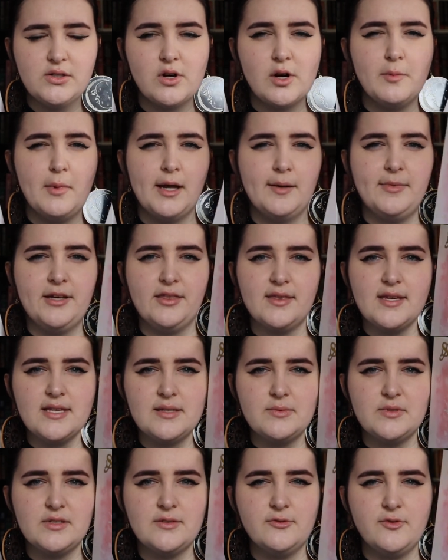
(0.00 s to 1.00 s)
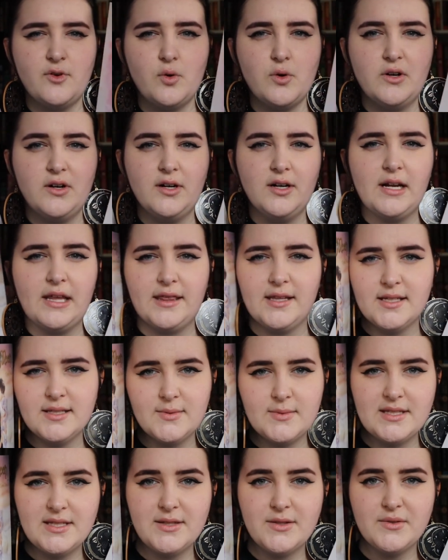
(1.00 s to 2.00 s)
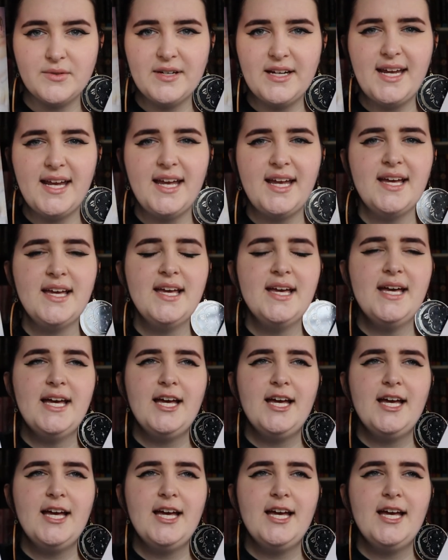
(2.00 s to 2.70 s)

or it might have been this was 4 and this was 3.